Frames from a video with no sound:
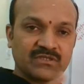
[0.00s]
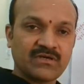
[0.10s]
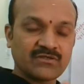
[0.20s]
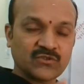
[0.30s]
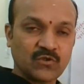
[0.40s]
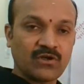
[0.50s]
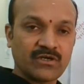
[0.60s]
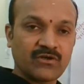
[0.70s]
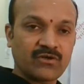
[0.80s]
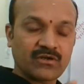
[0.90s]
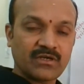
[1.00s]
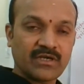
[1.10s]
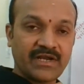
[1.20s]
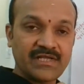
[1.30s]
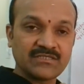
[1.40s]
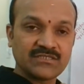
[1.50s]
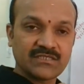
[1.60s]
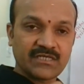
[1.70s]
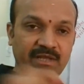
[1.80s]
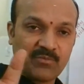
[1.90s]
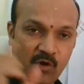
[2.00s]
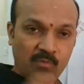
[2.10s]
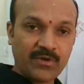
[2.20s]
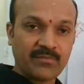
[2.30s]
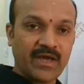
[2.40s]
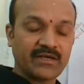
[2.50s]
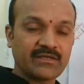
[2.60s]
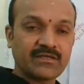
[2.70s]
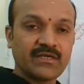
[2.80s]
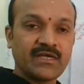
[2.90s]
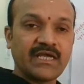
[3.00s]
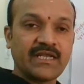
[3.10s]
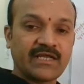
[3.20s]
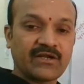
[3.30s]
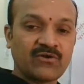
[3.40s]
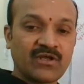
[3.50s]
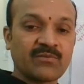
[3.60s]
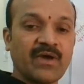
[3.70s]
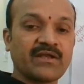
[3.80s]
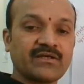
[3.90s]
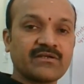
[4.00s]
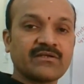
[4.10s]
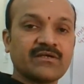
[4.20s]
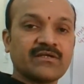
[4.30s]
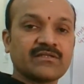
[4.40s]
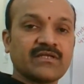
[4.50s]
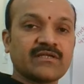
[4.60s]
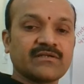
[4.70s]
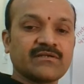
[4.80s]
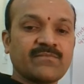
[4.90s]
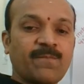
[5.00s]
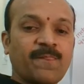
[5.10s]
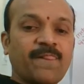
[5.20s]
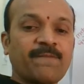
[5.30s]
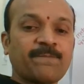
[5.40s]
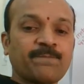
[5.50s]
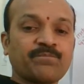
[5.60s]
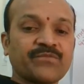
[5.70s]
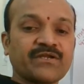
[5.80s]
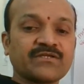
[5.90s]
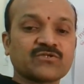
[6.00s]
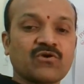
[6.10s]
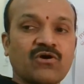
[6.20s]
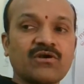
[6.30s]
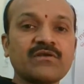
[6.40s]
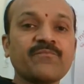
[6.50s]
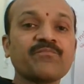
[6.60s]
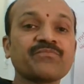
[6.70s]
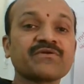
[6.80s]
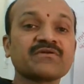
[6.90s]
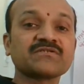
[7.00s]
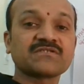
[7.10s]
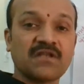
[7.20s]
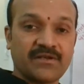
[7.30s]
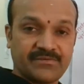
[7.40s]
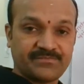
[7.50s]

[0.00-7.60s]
in the solid are arranged in a proper manner, in a regular manner, then that is called crystal.